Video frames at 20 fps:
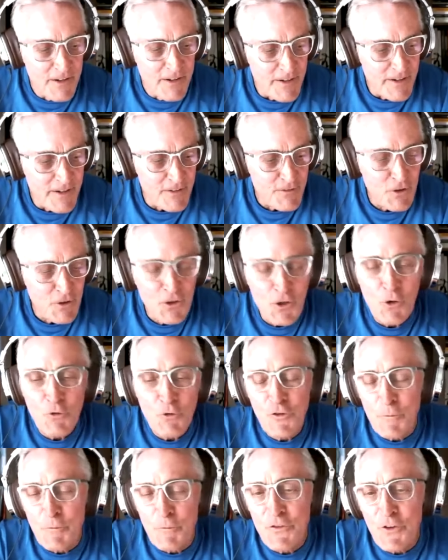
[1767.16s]
uh, to coach
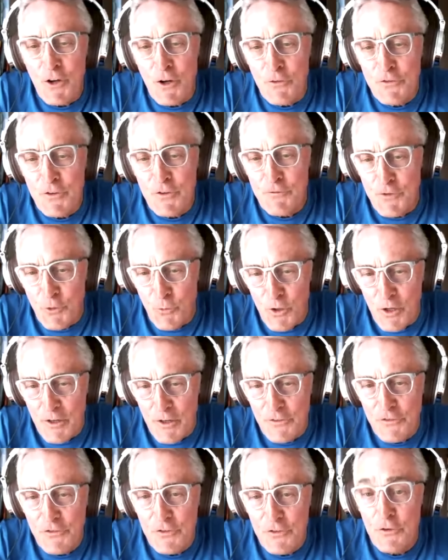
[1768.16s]
themselves, if you
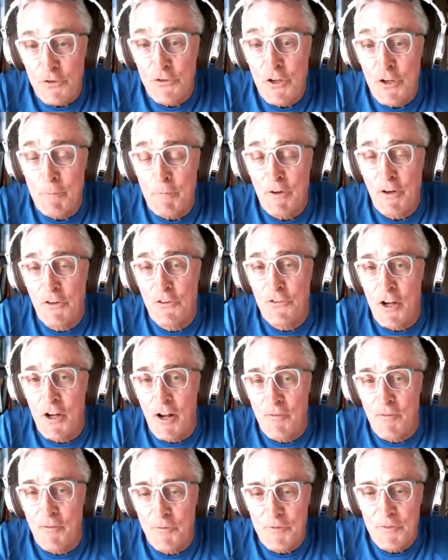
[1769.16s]
will, to some
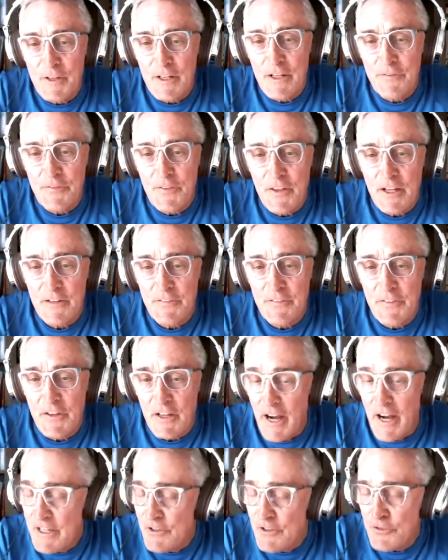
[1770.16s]
extent to get to get the
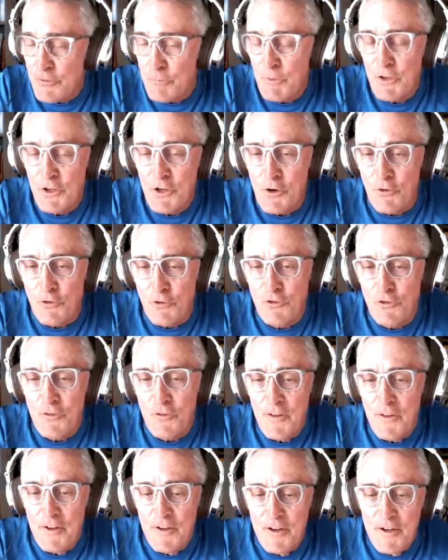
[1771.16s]
guidance from the coach,
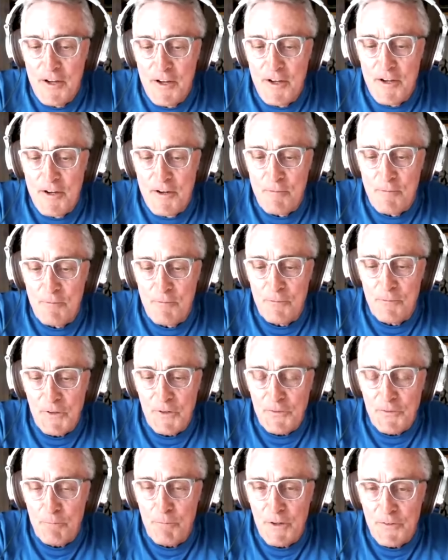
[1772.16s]

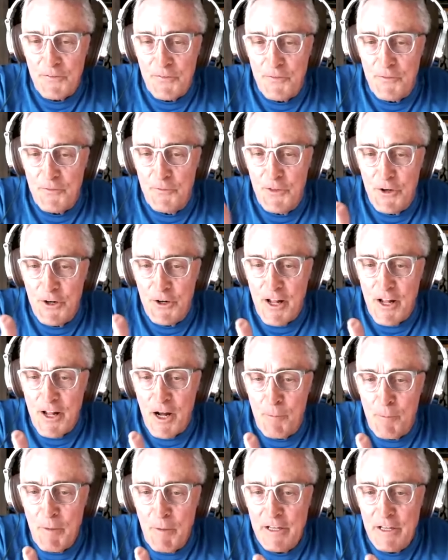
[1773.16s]
but but they're
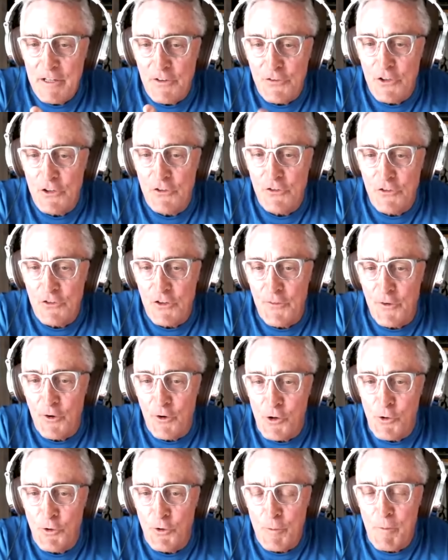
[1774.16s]
now making decisions on
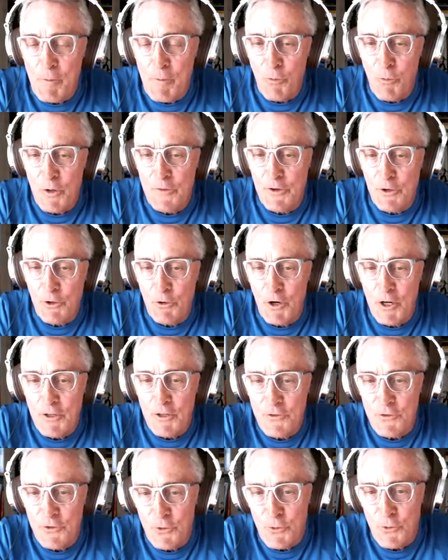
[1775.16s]
their own about when they're going
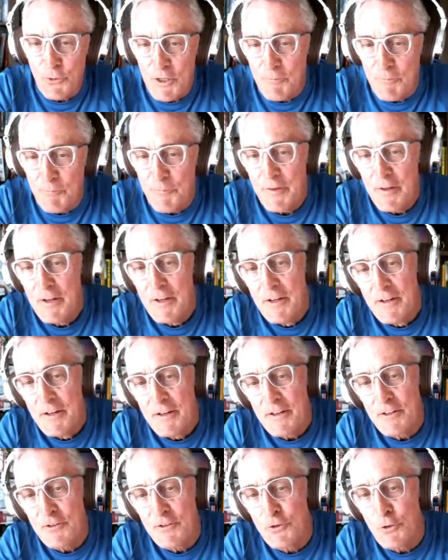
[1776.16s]
to uh,
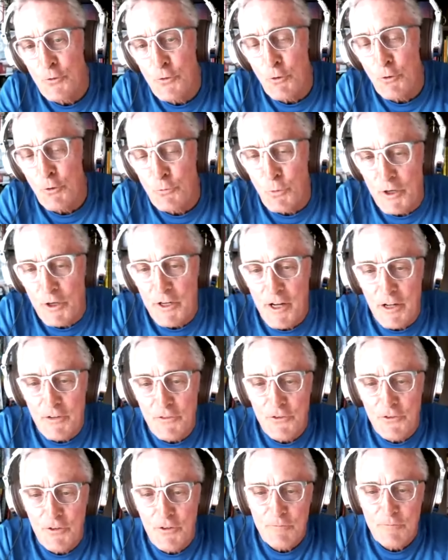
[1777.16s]
do those
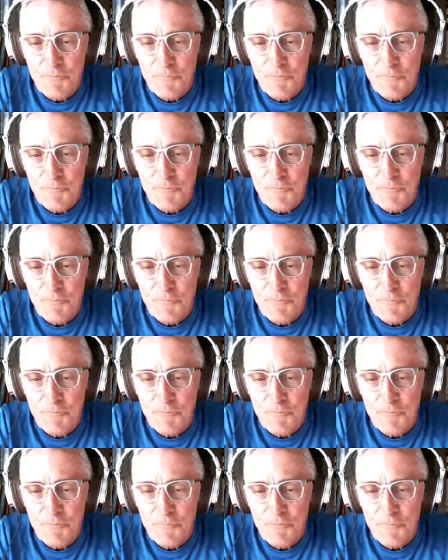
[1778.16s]
workouts.